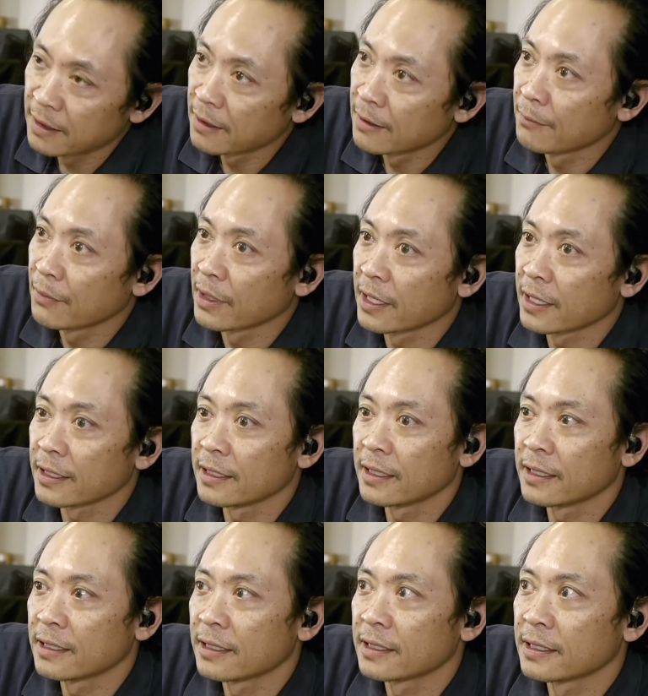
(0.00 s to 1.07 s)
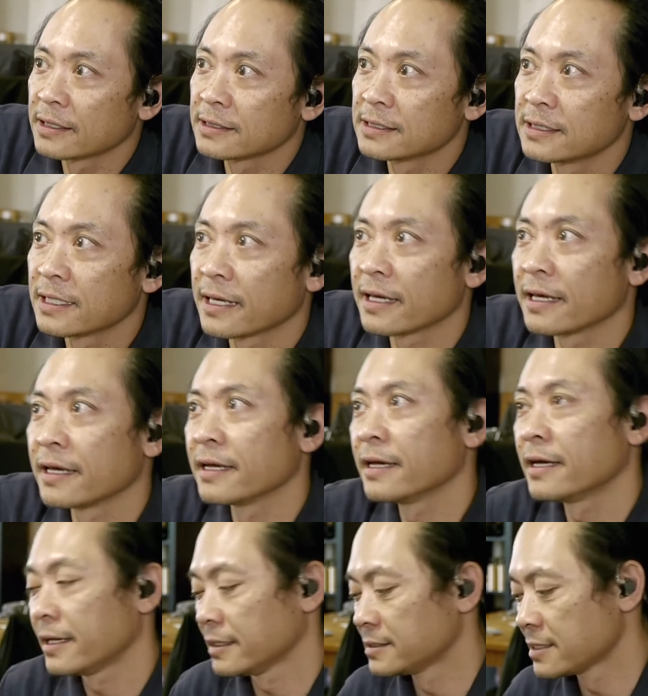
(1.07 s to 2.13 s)
But today,
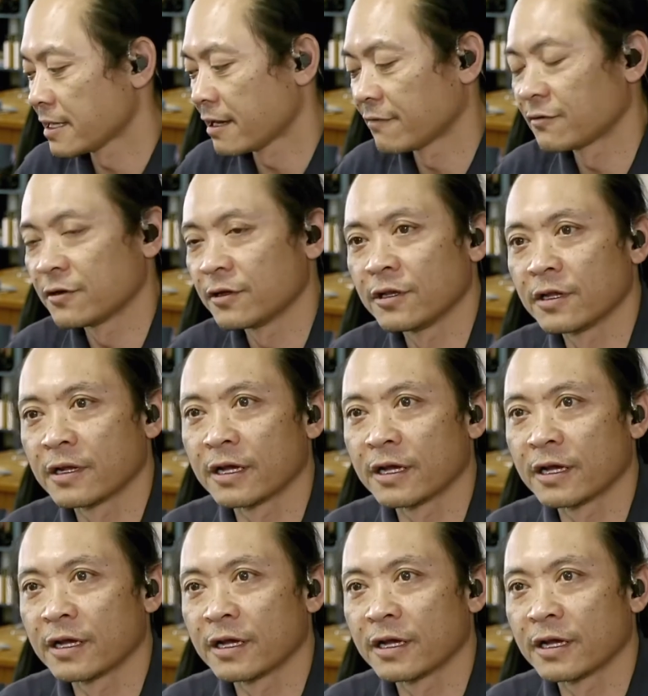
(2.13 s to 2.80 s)
it's the afternoon.